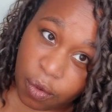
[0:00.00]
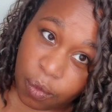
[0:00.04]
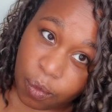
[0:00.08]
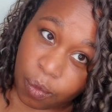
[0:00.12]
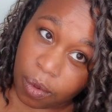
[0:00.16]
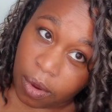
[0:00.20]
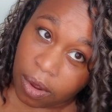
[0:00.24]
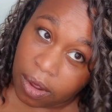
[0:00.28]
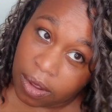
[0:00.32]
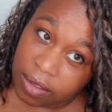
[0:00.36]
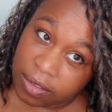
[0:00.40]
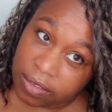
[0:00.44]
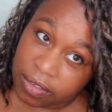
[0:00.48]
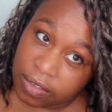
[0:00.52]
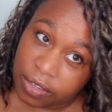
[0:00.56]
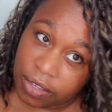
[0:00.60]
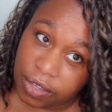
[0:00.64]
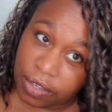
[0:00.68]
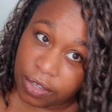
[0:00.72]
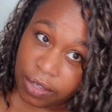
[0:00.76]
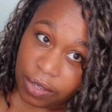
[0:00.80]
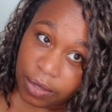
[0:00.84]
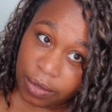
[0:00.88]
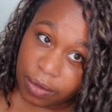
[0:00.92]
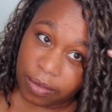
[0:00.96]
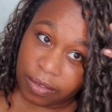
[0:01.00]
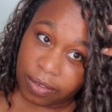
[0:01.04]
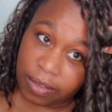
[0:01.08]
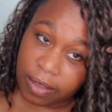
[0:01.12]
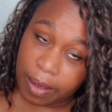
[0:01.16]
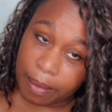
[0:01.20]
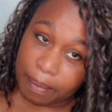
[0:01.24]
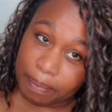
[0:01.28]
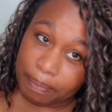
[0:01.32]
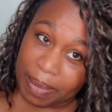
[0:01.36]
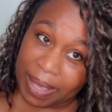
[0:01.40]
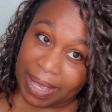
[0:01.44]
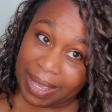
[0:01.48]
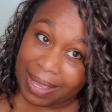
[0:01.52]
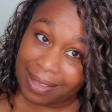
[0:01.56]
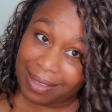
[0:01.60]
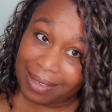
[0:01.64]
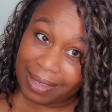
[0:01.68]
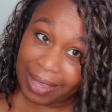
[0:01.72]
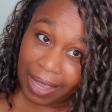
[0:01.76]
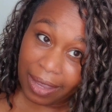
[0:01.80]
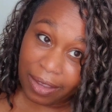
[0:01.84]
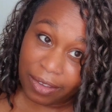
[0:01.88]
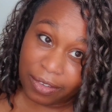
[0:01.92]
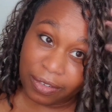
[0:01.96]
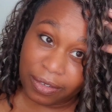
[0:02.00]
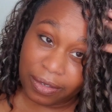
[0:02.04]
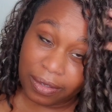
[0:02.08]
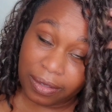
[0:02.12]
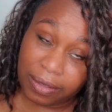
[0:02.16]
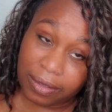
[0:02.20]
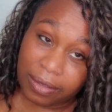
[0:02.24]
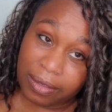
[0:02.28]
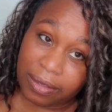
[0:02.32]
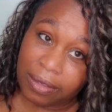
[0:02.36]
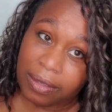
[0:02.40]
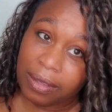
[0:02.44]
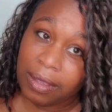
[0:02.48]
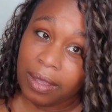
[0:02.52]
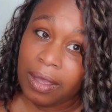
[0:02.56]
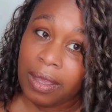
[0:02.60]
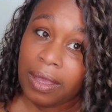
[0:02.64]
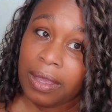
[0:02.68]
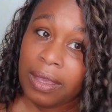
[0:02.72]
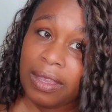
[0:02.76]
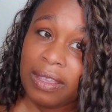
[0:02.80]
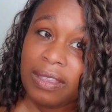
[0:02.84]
was to use bigger sections